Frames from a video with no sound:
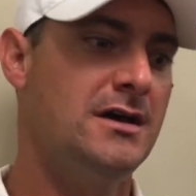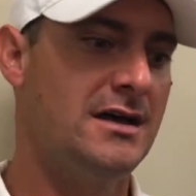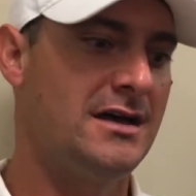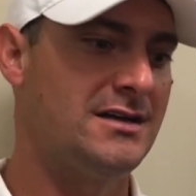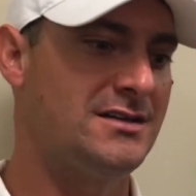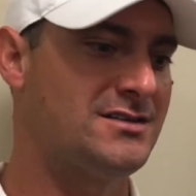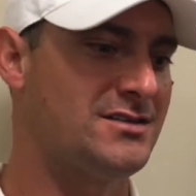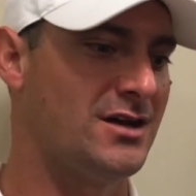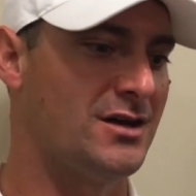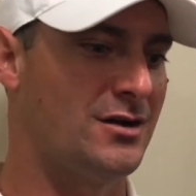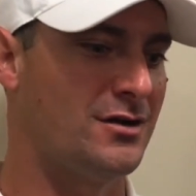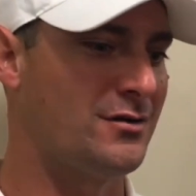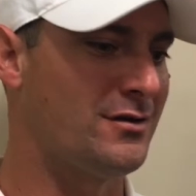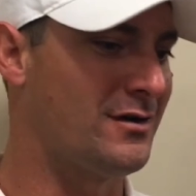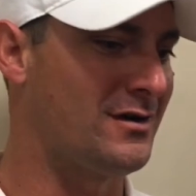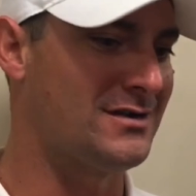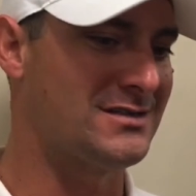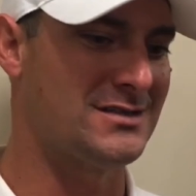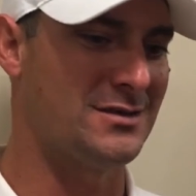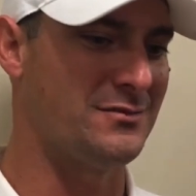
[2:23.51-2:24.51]
And so, you
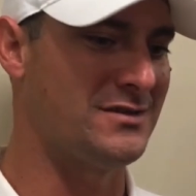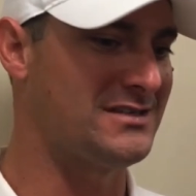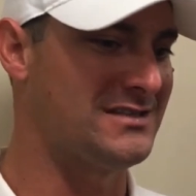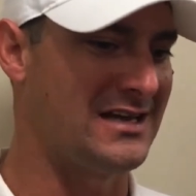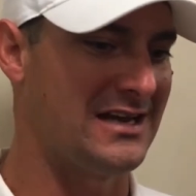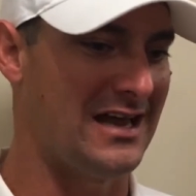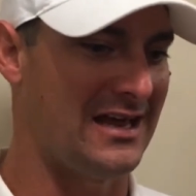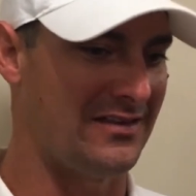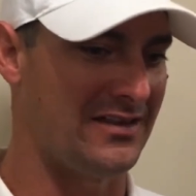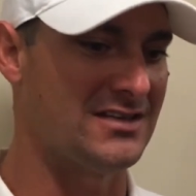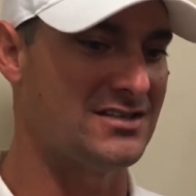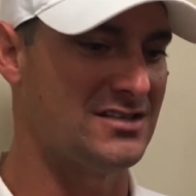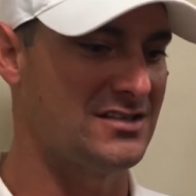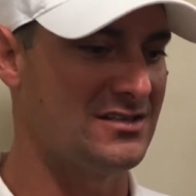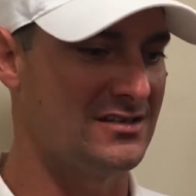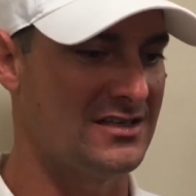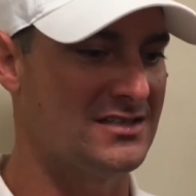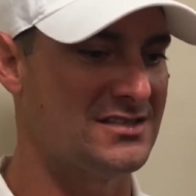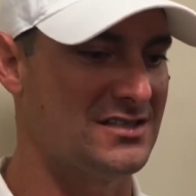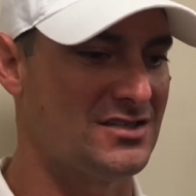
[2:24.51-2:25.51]
know, somebody said, hey,
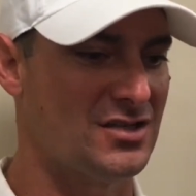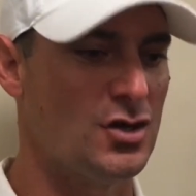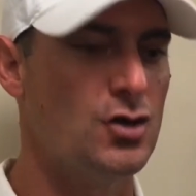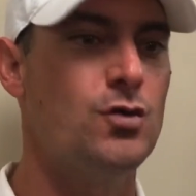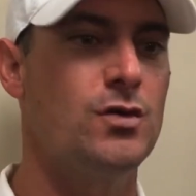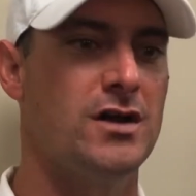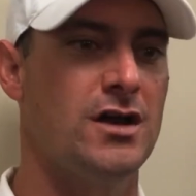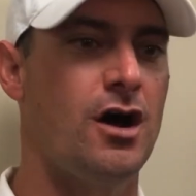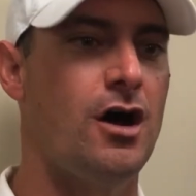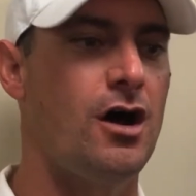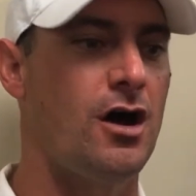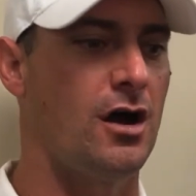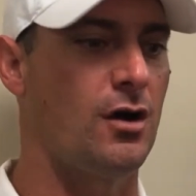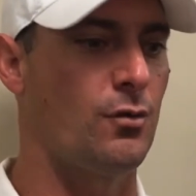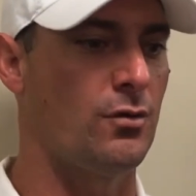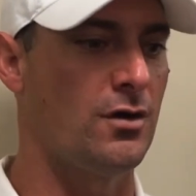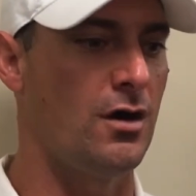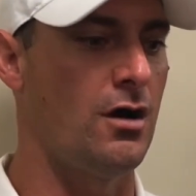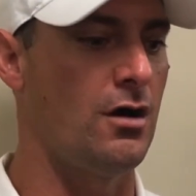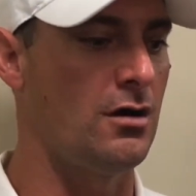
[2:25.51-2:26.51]
this is who we
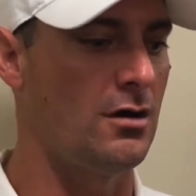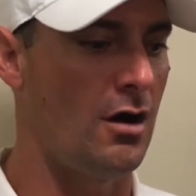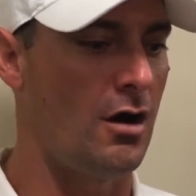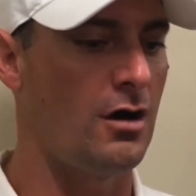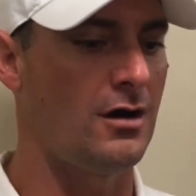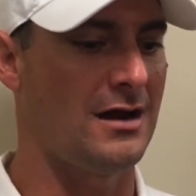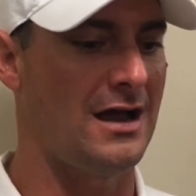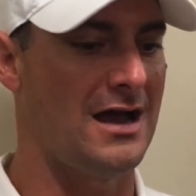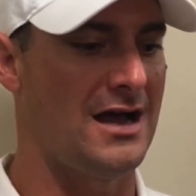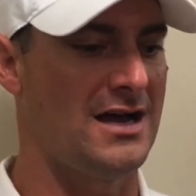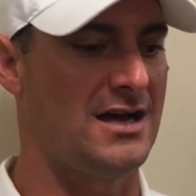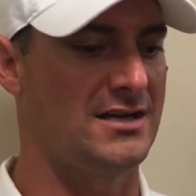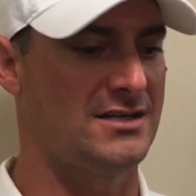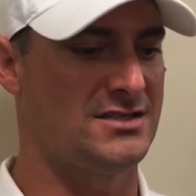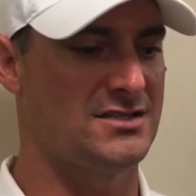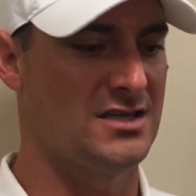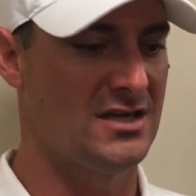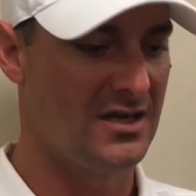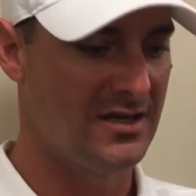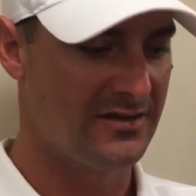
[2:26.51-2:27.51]
are. Our
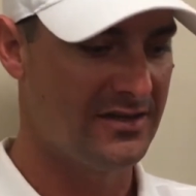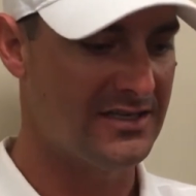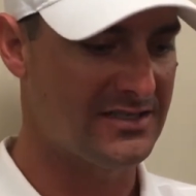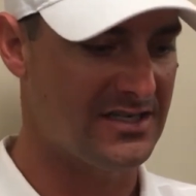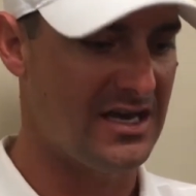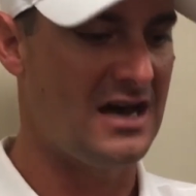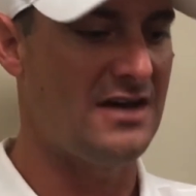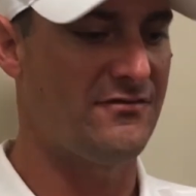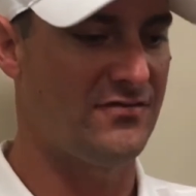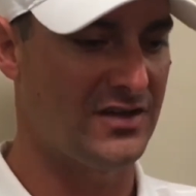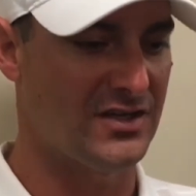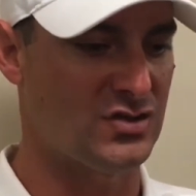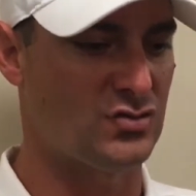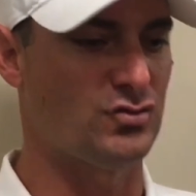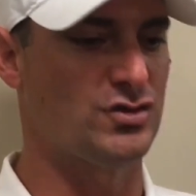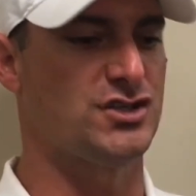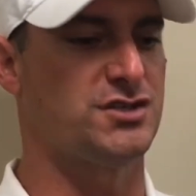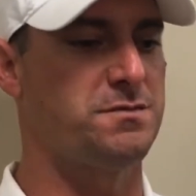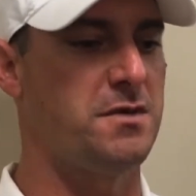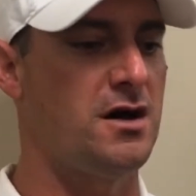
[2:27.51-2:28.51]
guys, this offense
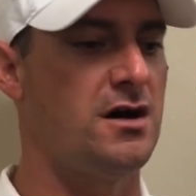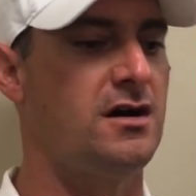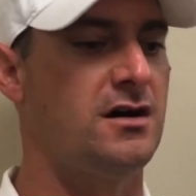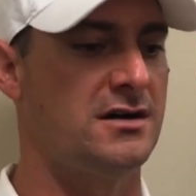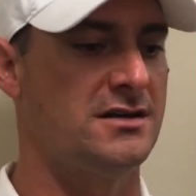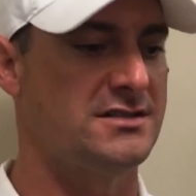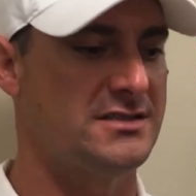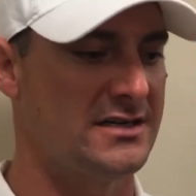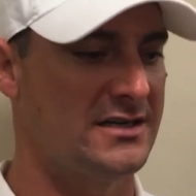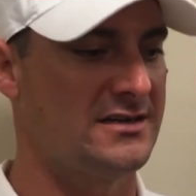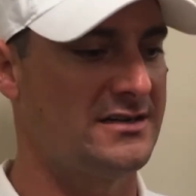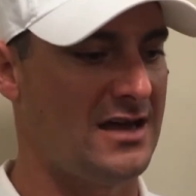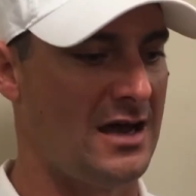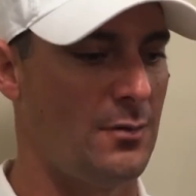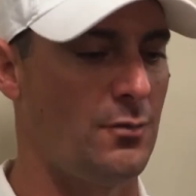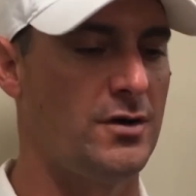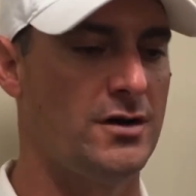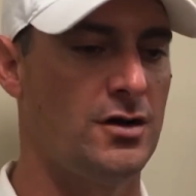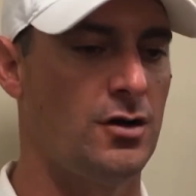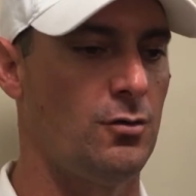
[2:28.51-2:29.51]
responds
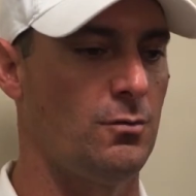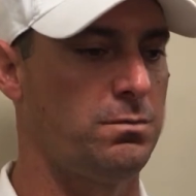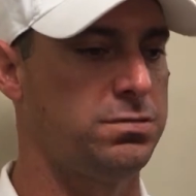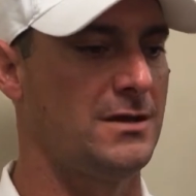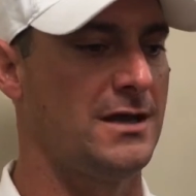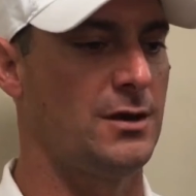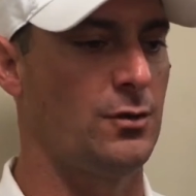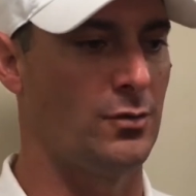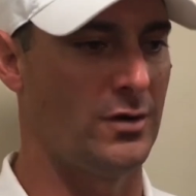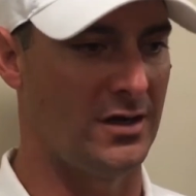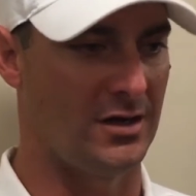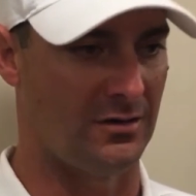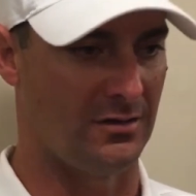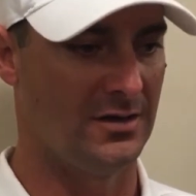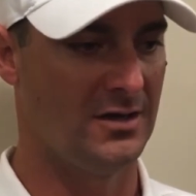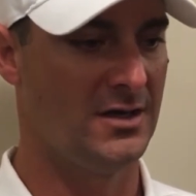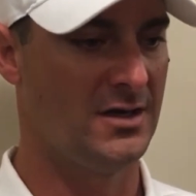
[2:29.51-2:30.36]
anytime we don't play well.